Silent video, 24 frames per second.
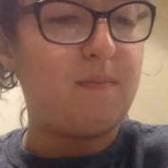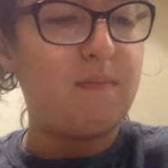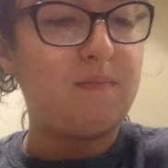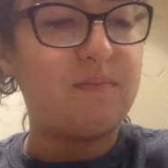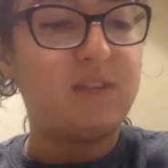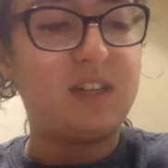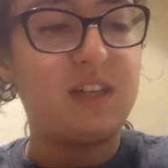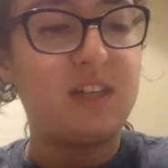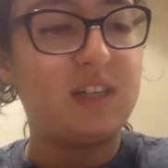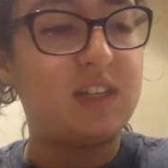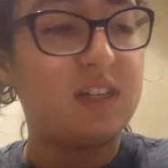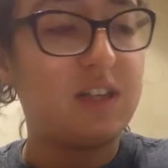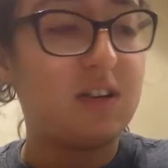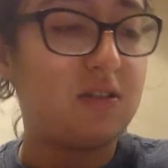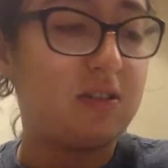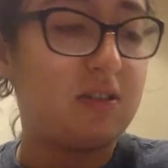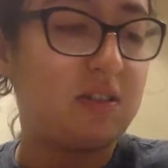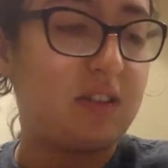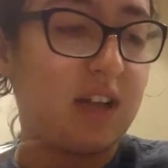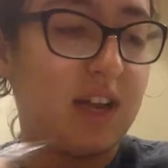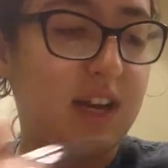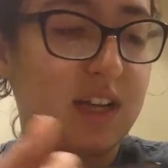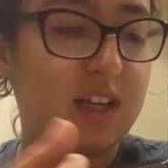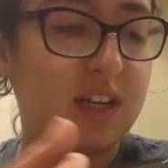since
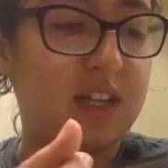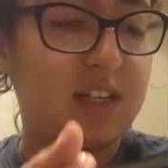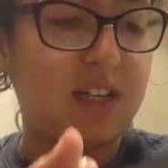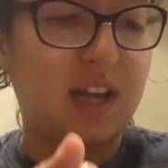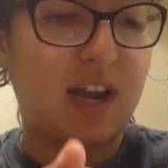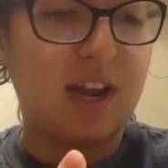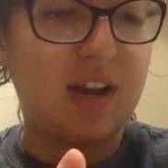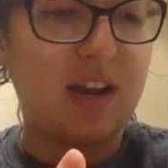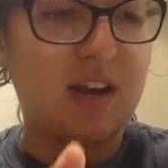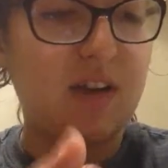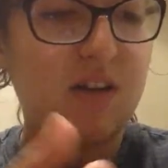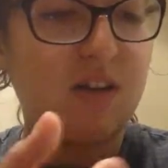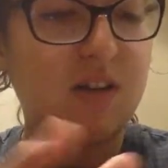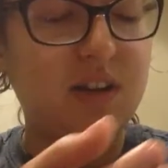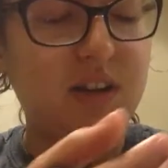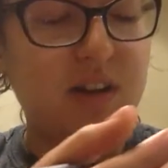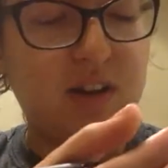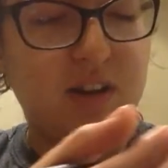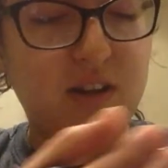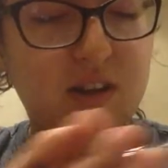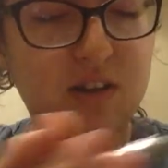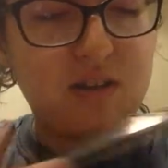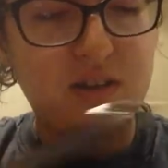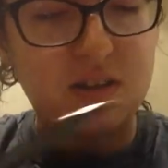there's a sign on
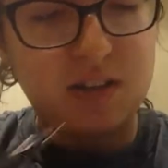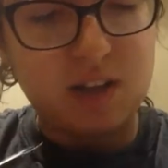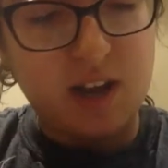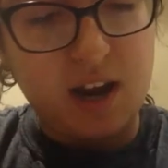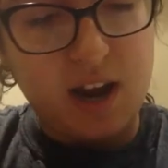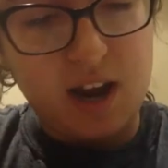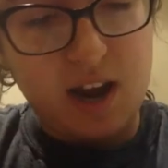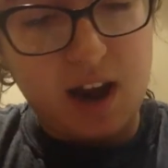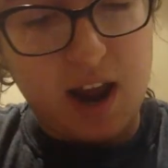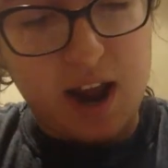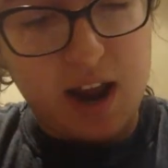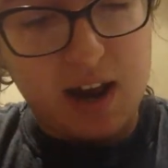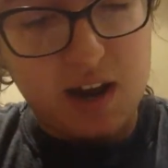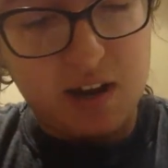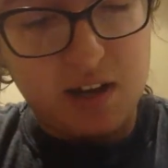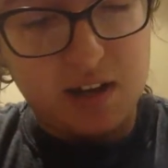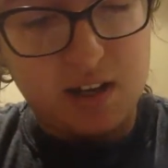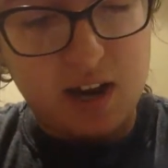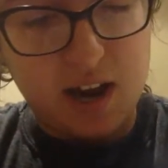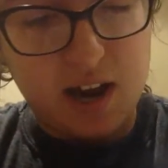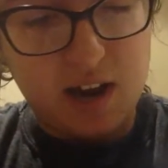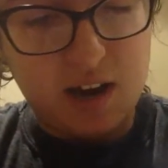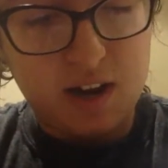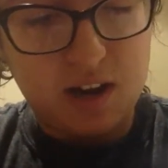the other side, I
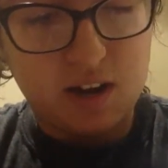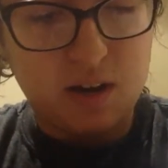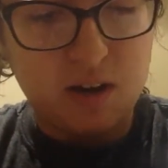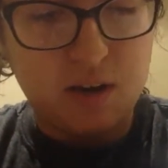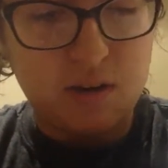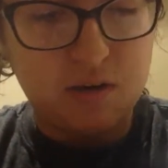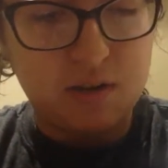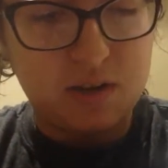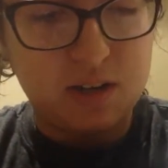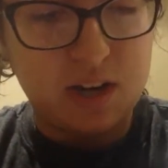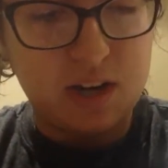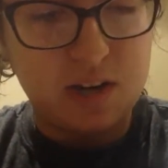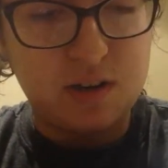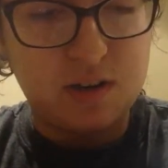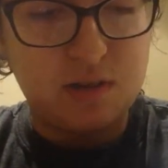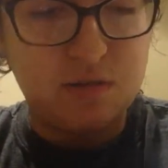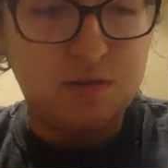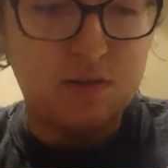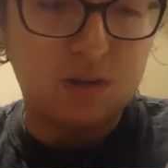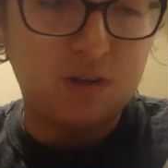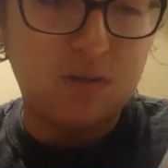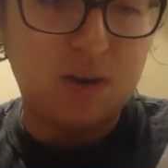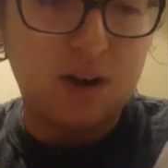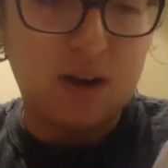decided cosine
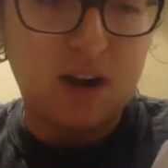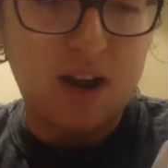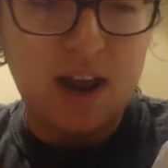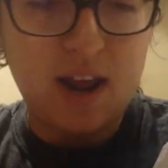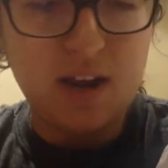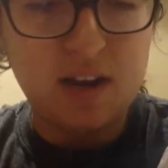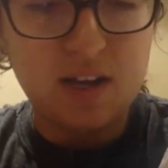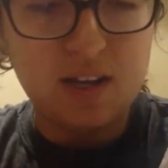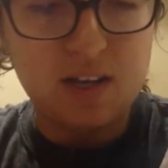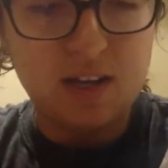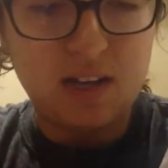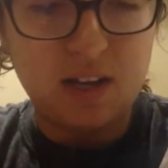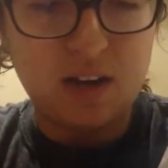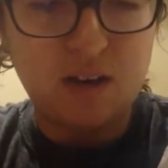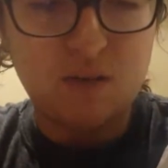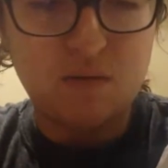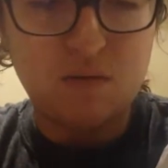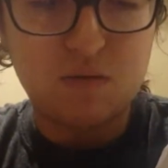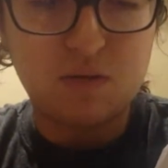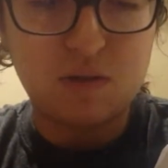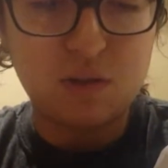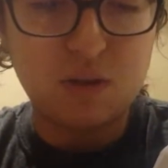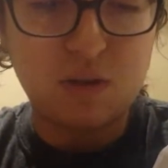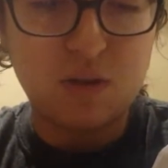2 squared x
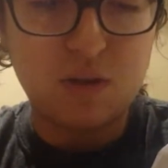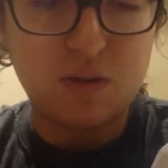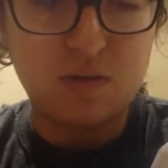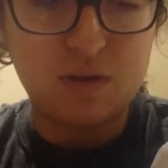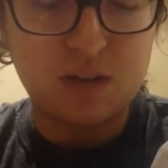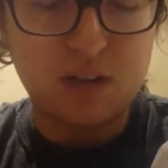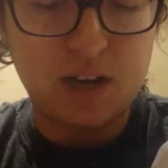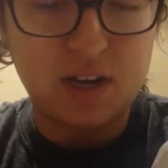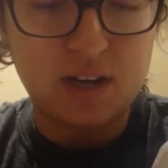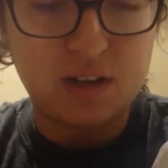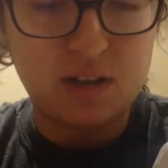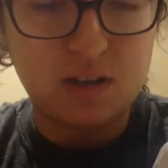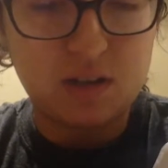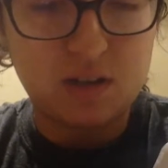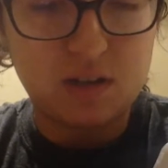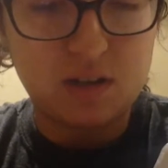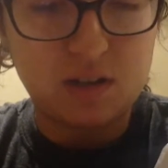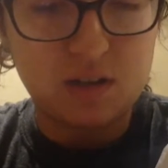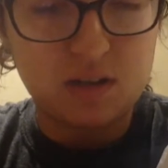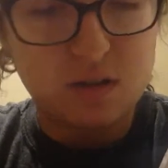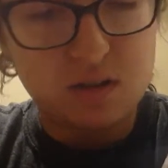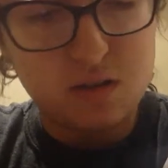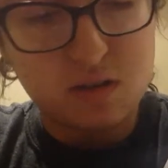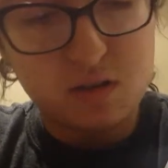equals cosine
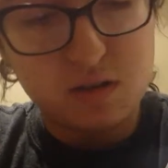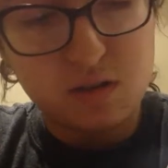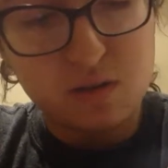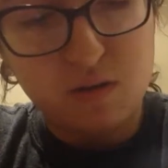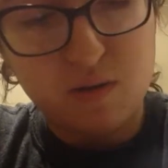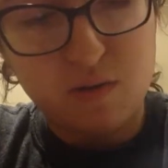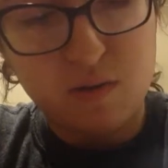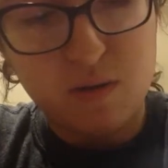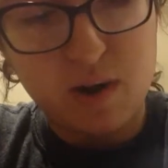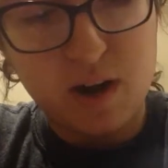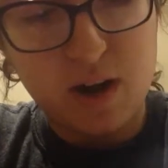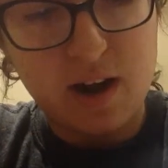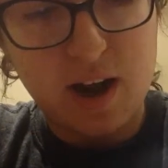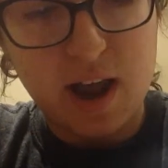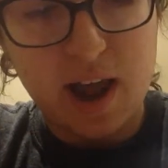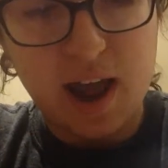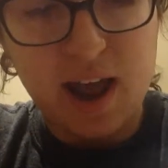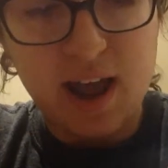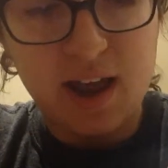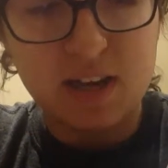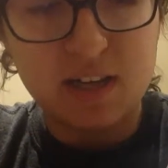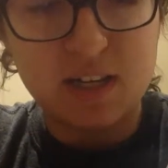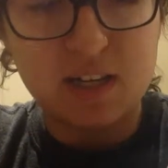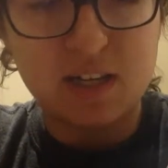squared
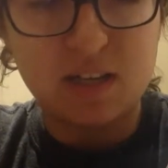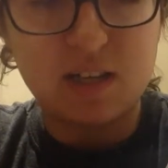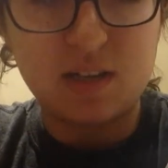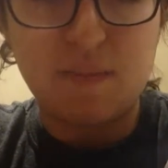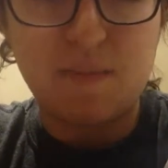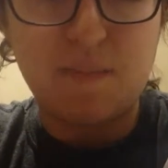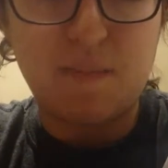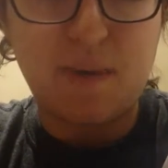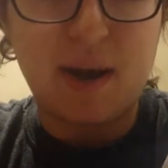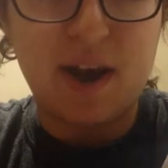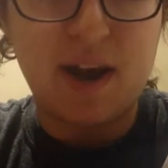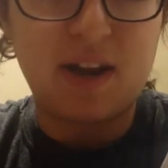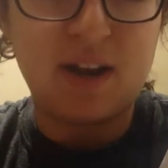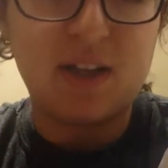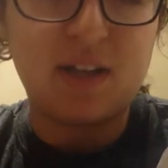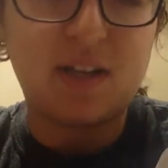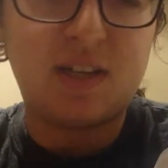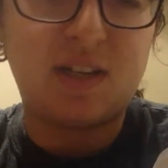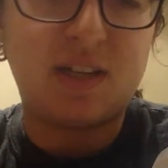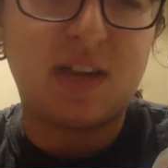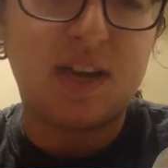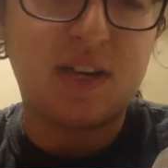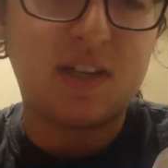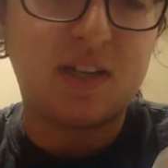x
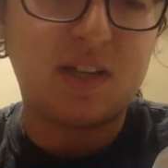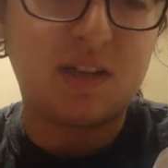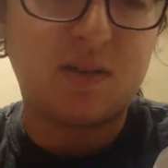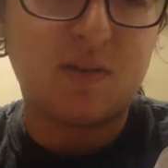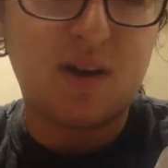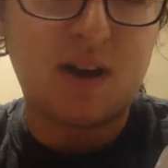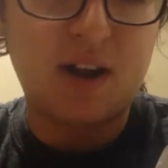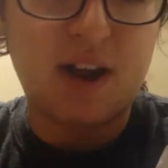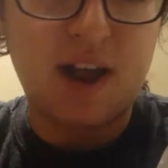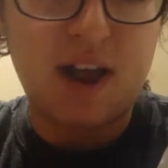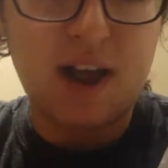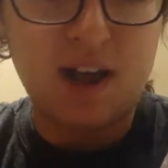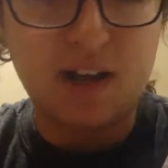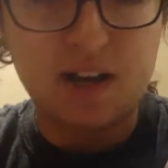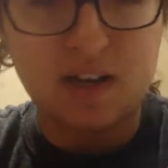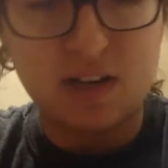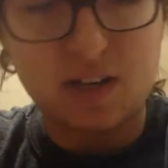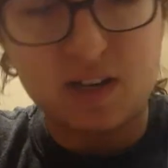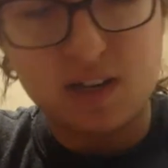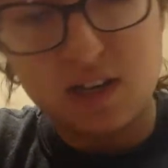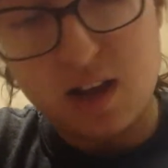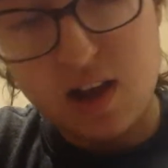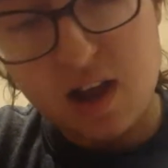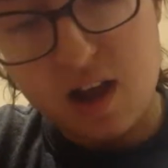minus sine squared
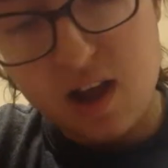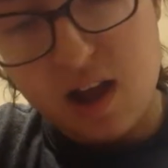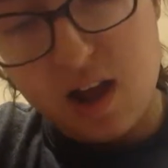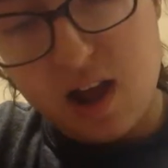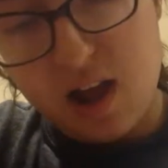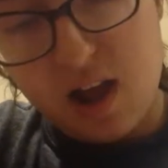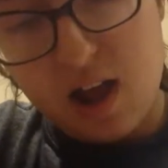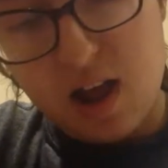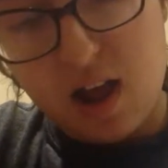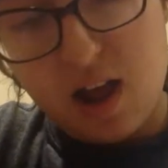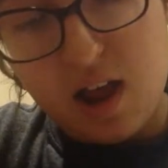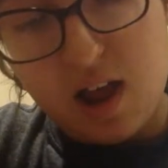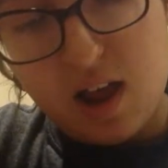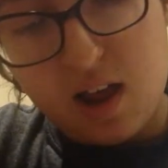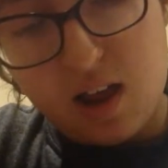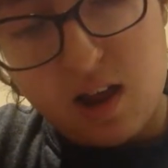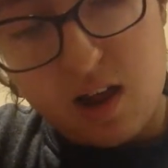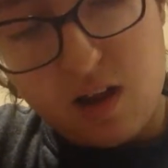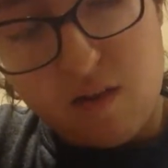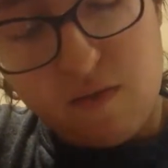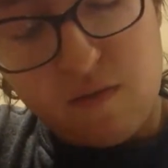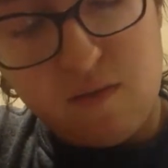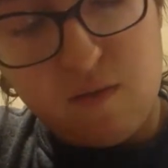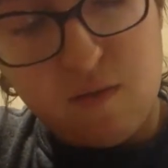x.
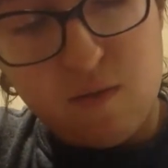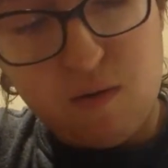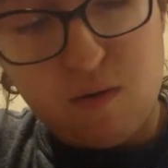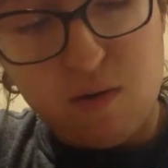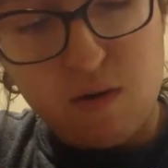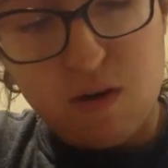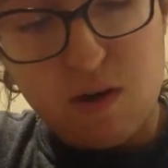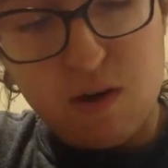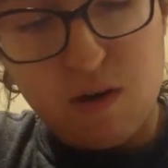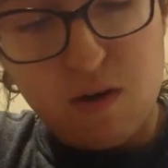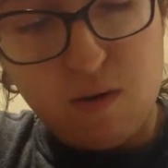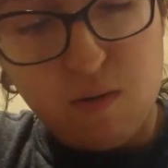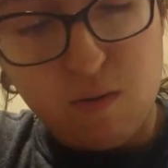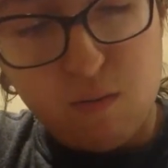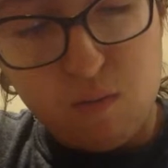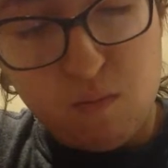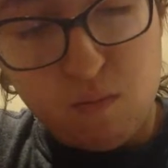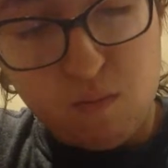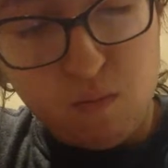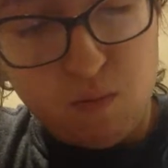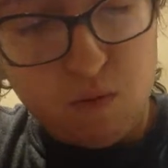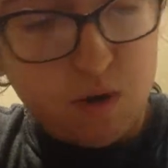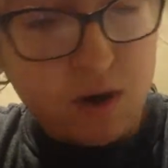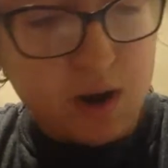For
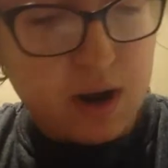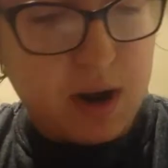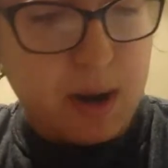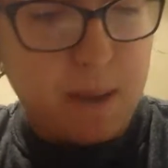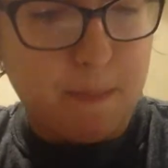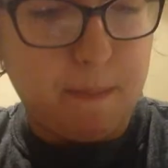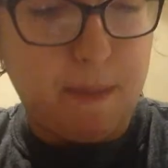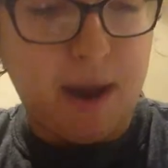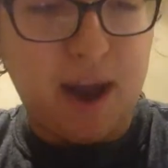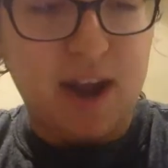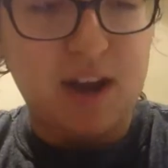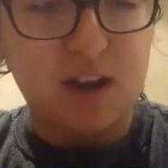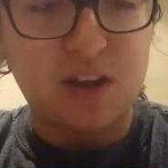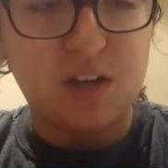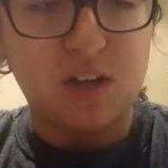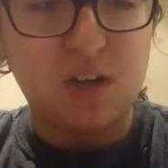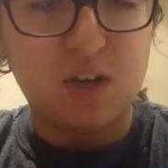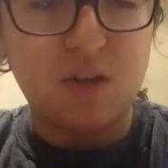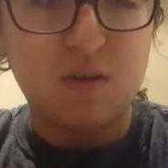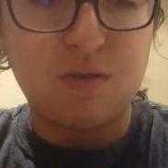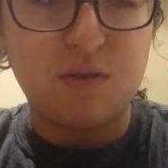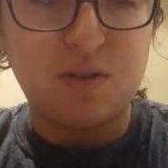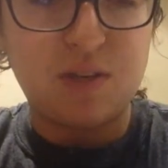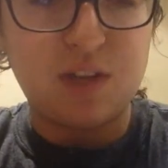1 minus
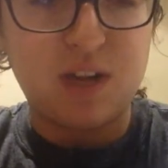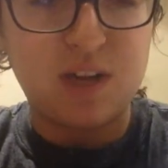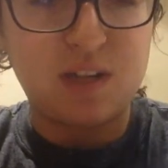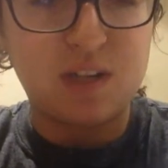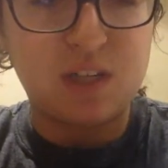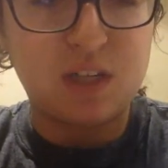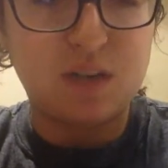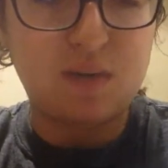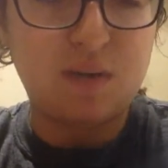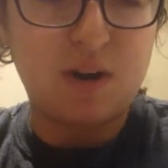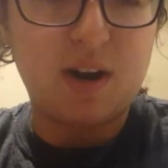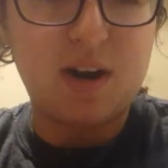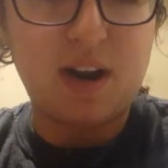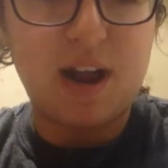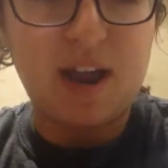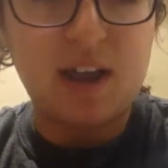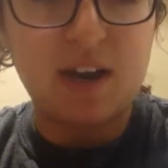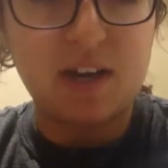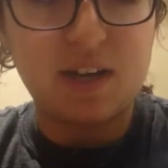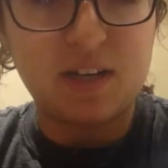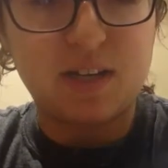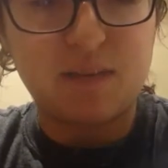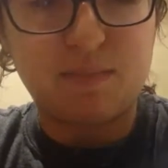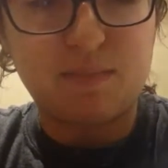cosine squared
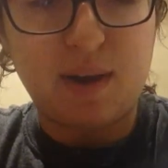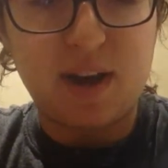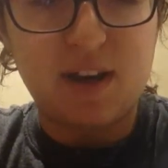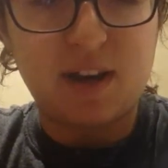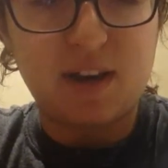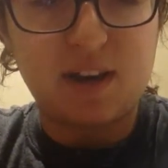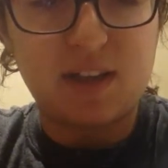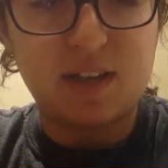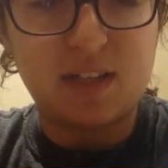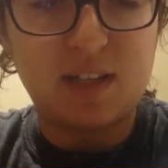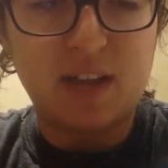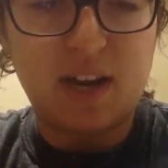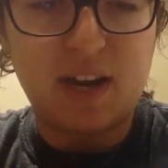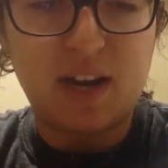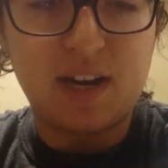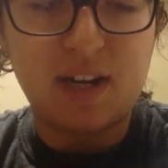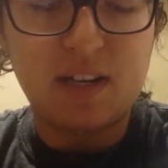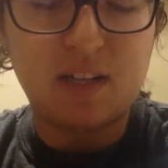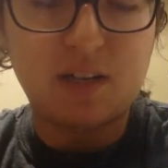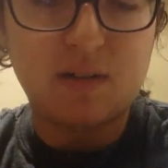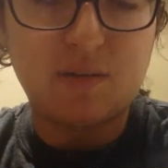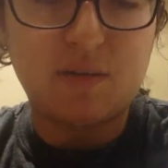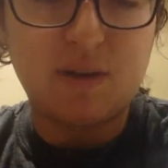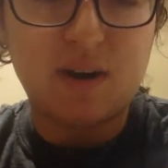x minus
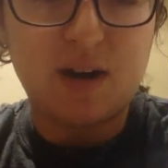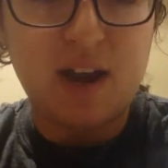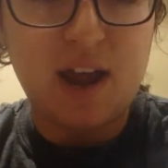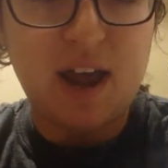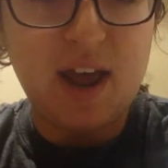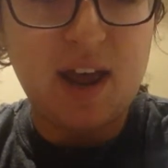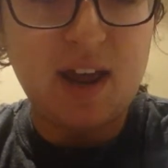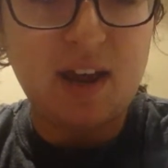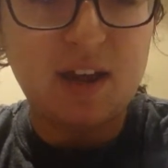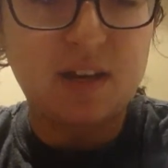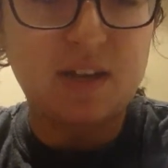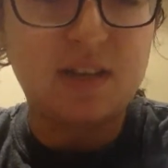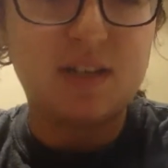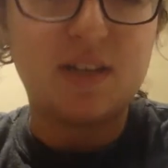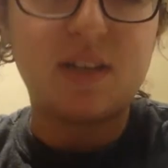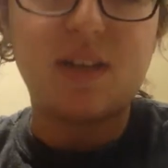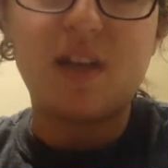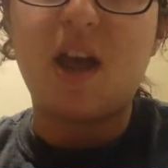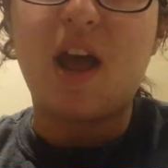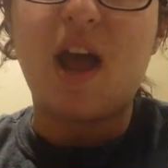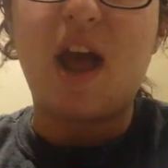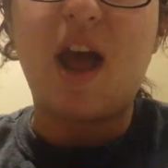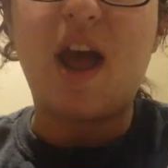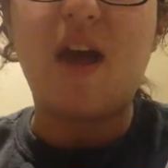sine squared x,
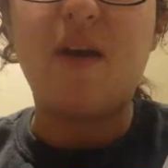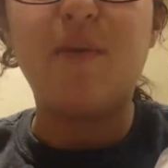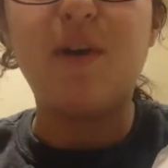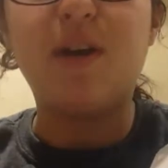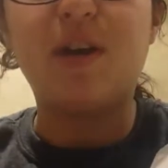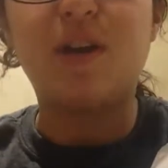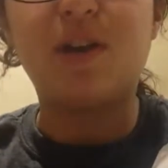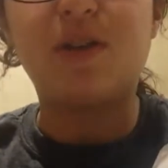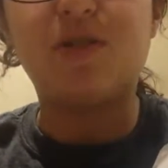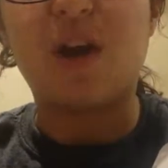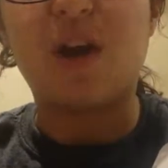and we can